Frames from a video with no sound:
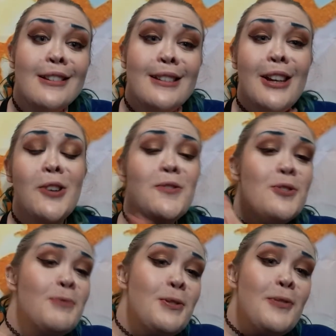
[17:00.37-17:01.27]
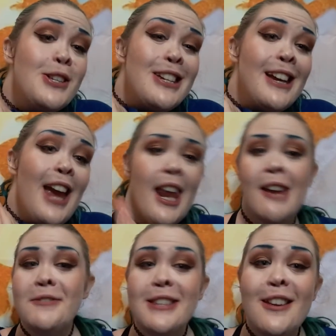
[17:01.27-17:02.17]
Thank you so much for watching, and I
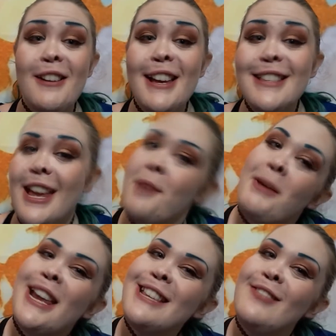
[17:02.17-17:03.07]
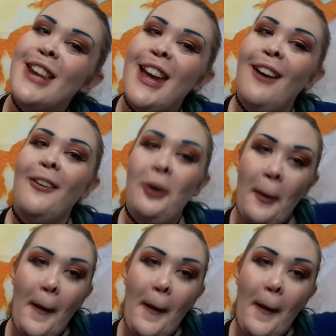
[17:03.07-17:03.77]
will see you guys in my next video.